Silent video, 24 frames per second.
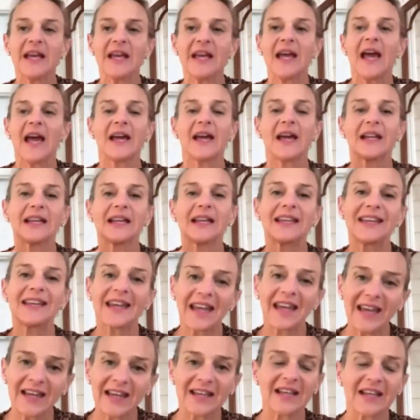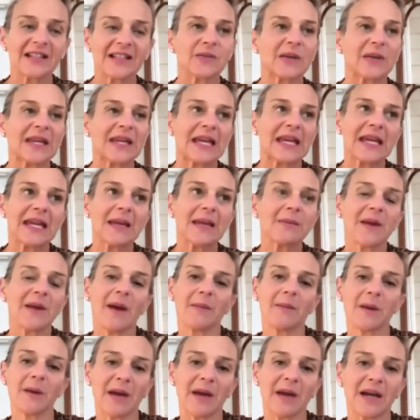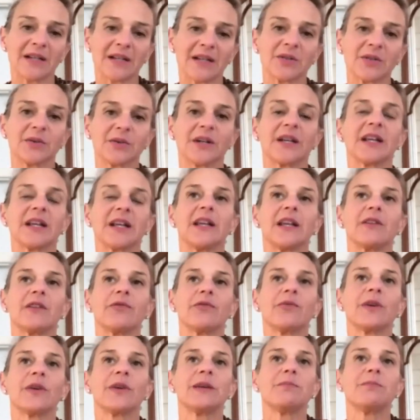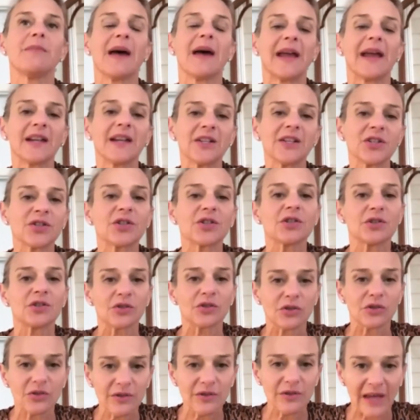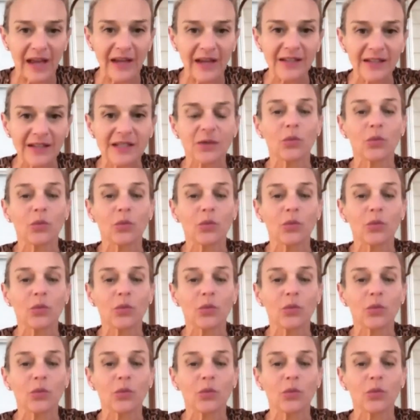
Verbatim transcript: and again as we yes. keep coming back to it if we manage to do that